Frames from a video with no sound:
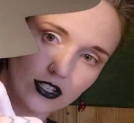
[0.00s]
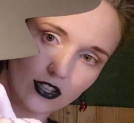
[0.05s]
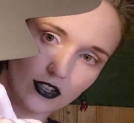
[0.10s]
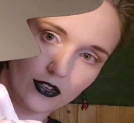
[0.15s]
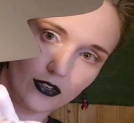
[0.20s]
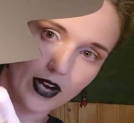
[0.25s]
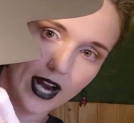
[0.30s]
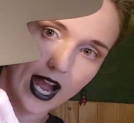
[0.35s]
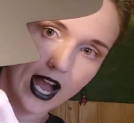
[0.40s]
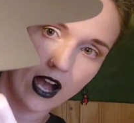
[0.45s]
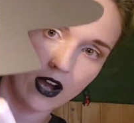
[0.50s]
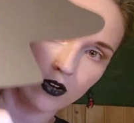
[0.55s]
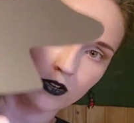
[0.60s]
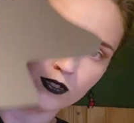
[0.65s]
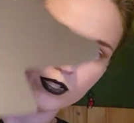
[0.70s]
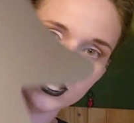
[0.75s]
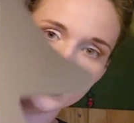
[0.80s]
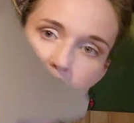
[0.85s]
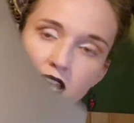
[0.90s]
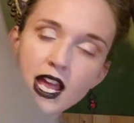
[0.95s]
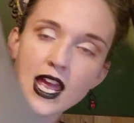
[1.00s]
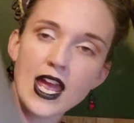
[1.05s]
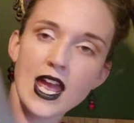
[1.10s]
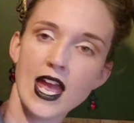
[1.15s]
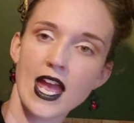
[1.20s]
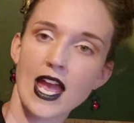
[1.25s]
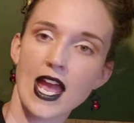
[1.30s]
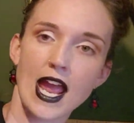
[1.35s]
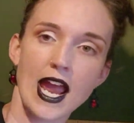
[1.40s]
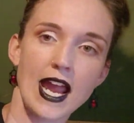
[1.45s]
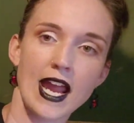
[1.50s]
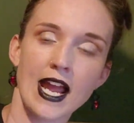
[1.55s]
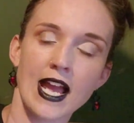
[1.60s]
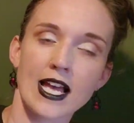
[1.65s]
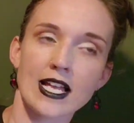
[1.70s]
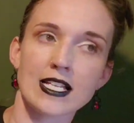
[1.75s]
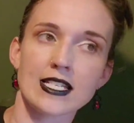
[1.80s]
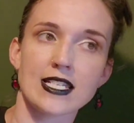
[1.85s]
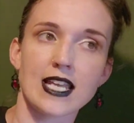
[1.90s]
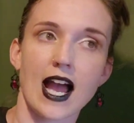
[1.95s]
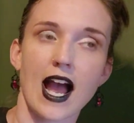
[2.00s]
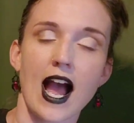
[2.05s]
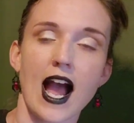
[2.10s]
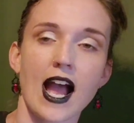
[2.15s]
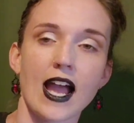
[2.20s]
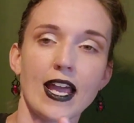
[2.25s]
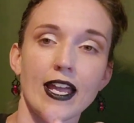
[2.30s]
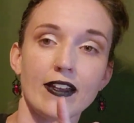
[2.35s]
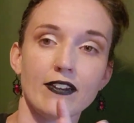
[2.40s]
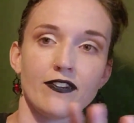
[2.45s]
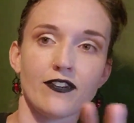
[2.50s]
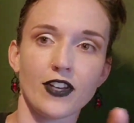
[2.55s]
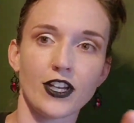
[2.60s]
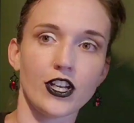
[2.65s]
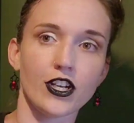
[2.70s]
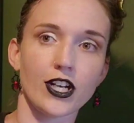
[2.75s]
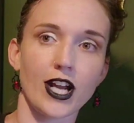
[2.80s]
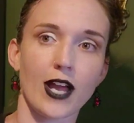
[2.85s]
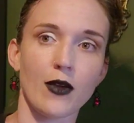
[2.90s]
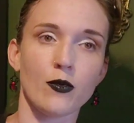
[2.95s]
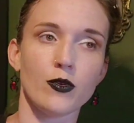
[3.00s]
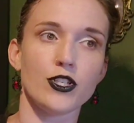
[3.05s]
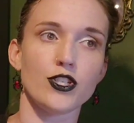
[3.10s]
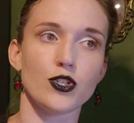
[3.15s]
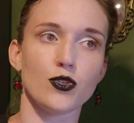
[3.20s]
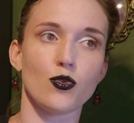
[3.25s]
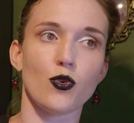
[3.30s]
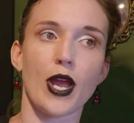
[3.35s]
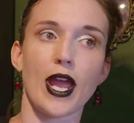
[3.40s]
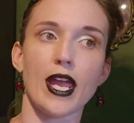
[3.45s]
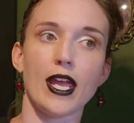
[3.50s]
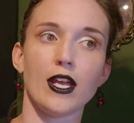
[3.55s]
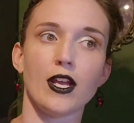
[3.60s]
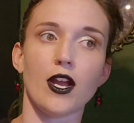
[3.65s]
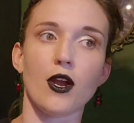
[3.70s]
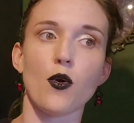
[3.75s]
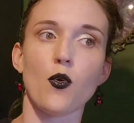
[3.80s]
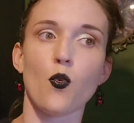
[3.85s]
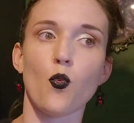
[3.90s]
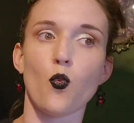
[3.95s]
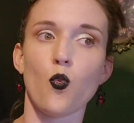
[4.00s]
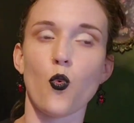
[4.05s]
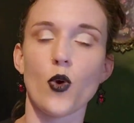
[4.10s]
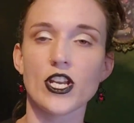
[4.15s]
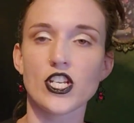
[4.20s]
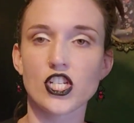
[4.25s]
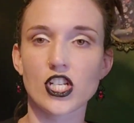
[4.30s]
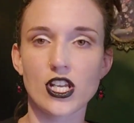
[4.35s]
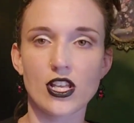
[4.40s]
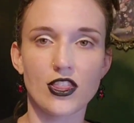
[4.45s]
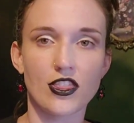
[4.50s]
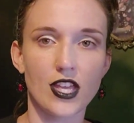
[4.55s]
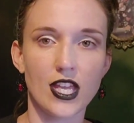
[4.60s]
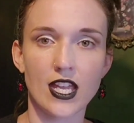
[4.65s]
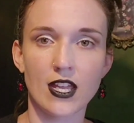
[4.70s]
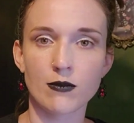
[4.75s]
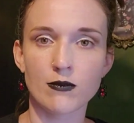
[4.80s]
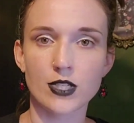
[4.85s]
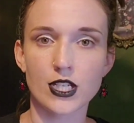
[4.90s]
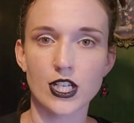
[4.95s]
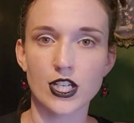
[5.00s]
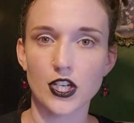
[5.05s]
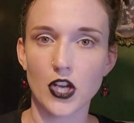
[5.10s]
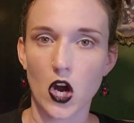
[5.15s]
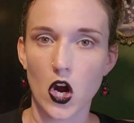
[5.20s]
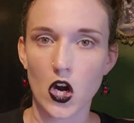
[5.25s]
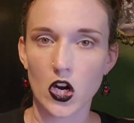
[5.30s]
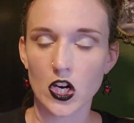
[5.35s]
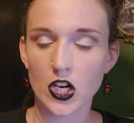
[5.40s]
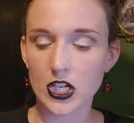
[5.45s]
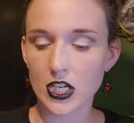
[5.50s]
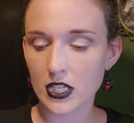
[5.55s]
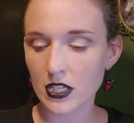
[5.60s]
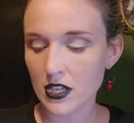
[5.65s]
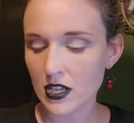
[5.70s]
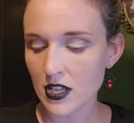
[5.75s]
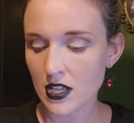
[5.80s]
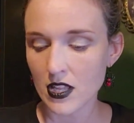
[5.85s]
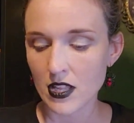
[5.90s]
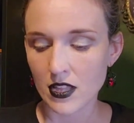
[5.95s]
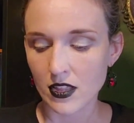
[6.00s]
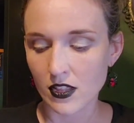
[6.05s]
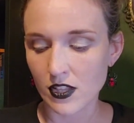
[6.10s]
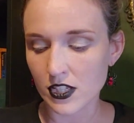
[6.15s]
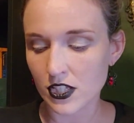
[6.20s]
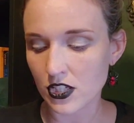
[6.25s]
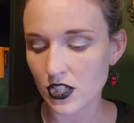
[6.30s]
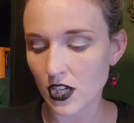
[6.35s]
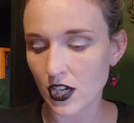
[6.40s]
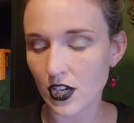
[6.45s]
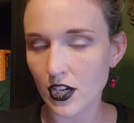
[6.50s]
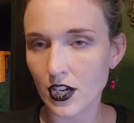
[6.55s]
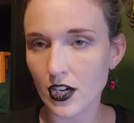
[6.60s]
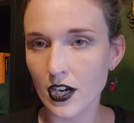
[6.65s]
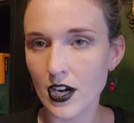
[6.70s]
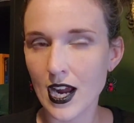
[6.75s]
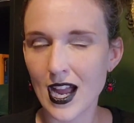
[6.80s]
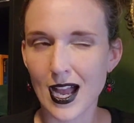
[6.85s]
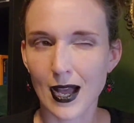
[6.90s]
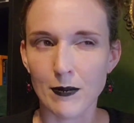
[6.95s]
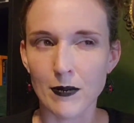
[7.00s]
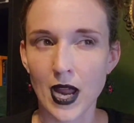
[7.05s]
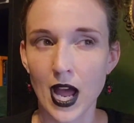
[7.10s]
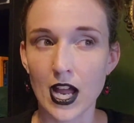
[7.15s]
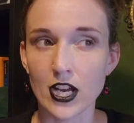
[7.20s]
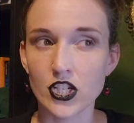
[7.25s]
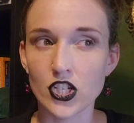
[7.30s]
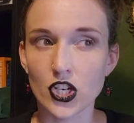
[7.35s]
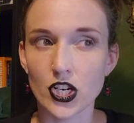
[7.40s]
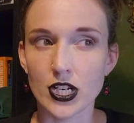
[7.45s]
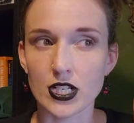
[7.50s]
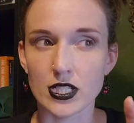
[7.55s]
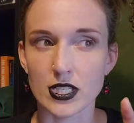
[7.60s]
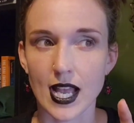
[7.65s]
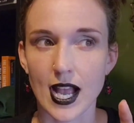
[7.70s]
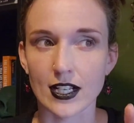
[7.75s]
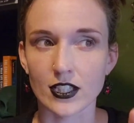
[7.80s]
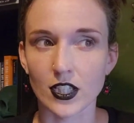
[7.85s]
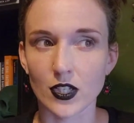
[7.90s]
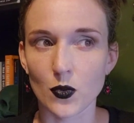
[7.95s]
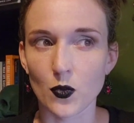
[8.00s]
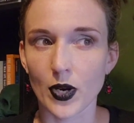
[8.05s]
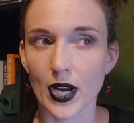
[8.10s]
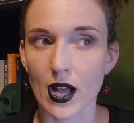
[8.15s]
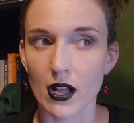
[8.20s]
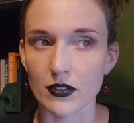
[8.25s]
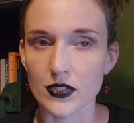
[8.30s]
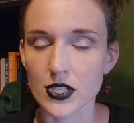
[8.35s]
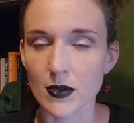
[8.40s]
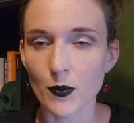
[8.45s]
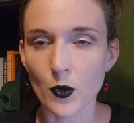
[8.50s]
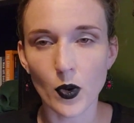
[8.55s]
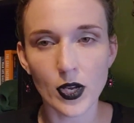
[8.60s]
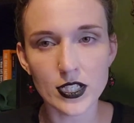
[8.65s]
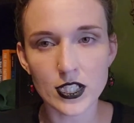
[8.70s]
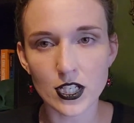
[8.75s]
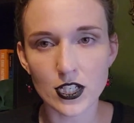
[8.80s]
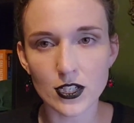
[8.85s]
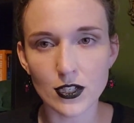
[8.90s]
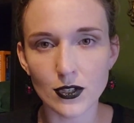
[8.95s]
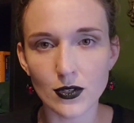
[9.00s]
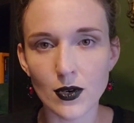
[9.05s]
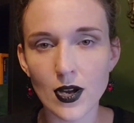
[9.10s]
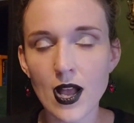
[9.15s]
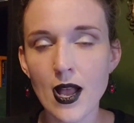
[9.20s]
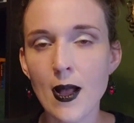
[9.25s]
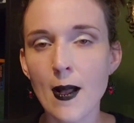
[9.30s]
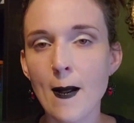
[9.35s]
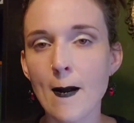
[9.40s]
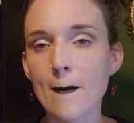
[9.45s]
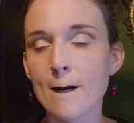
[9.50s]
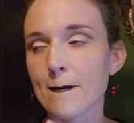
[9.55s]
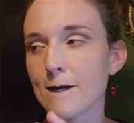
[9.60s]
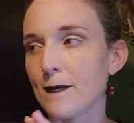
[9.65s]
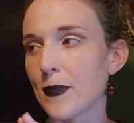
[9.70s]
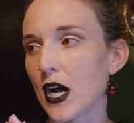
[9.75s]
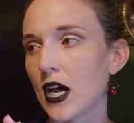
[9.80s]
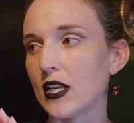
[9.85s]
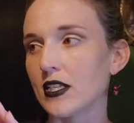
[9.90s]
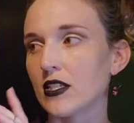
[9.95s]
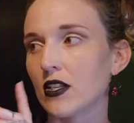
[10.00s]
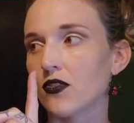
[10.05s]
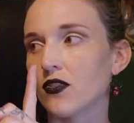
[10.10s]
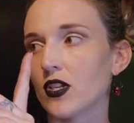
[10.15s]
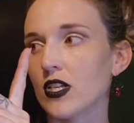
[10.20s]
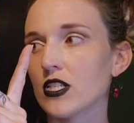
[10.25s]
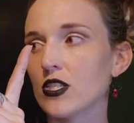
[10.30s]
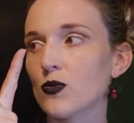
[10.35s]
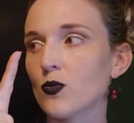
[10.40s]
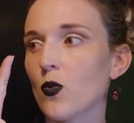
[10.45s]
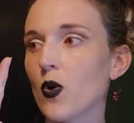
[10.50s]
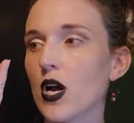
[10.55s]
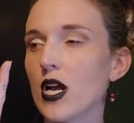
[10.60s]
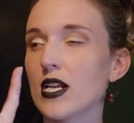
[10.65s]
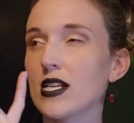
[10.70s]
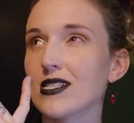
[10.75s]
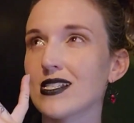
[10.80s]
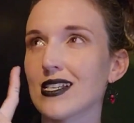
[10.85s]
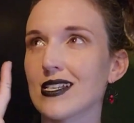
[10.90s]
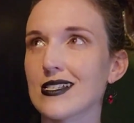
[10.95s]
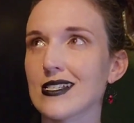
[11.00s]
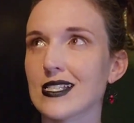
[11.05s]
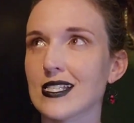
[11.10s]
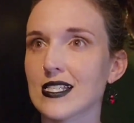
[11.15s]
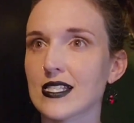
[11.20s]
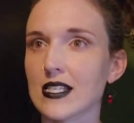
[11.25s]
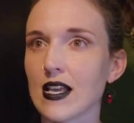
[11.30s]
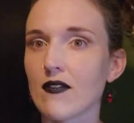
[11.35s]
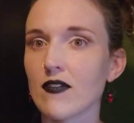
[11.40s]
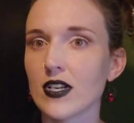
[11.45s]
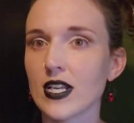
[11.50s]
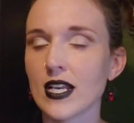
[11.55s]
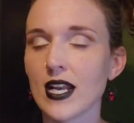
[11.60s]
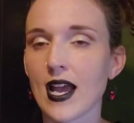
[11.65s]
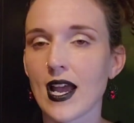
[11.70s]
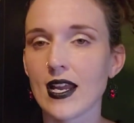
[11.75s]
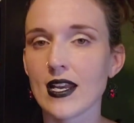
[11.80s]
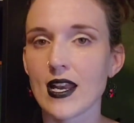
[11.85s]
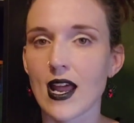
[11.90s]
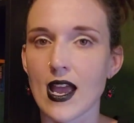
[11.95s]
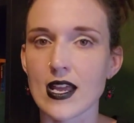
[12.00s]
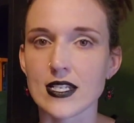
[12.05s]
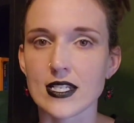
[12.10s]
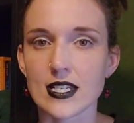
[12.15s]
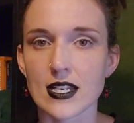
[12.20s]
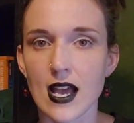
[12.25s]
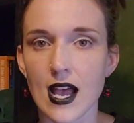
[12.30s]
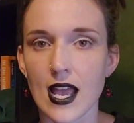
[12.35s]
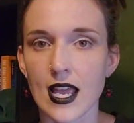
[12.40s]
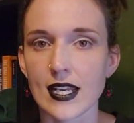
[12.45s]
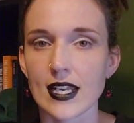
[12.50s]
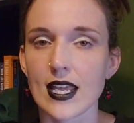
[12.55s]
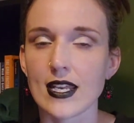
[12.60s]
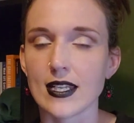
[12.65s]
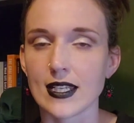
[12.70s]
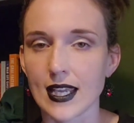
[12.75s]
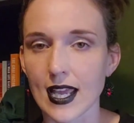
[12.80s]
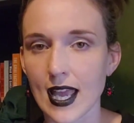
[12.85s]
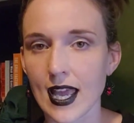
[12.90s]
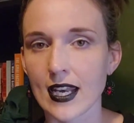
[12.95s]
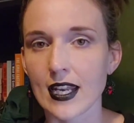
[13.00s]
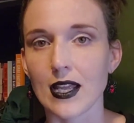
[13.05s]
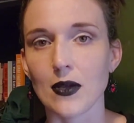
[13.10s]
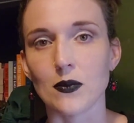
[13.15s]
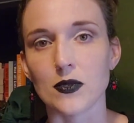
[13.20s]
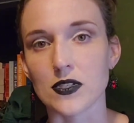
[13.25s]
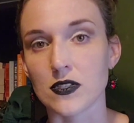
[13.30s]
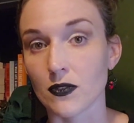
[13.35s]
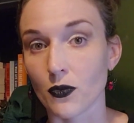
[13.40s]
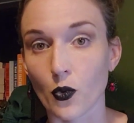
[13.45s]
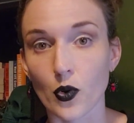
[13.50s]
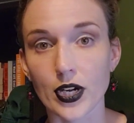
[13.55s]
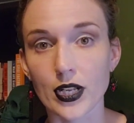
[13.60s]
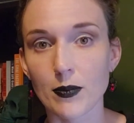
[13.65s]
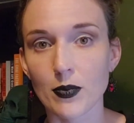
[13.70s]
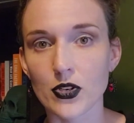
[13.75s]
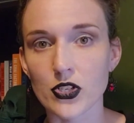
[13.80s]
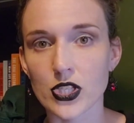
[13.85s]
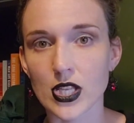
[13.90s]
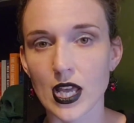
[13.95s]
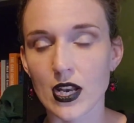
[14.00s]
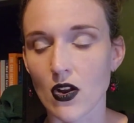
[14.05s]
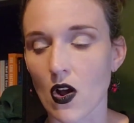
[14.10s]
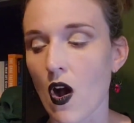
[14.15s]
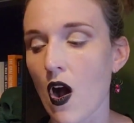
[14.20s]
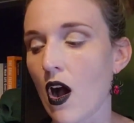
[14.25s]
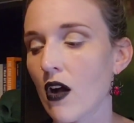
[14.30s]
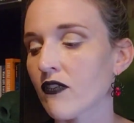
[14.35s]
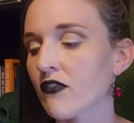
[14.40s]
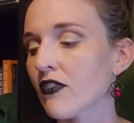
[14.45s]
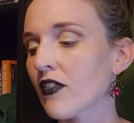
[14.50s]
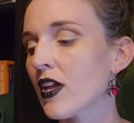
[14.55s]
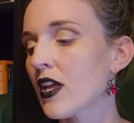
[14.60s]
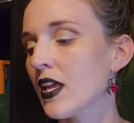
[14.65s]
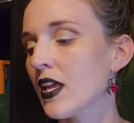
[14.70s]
the ground, and I figured I would do a witchy themed yard this year. I'm not sure exactly what else I'm going to do, but this was $79.99, and again it was 40% off.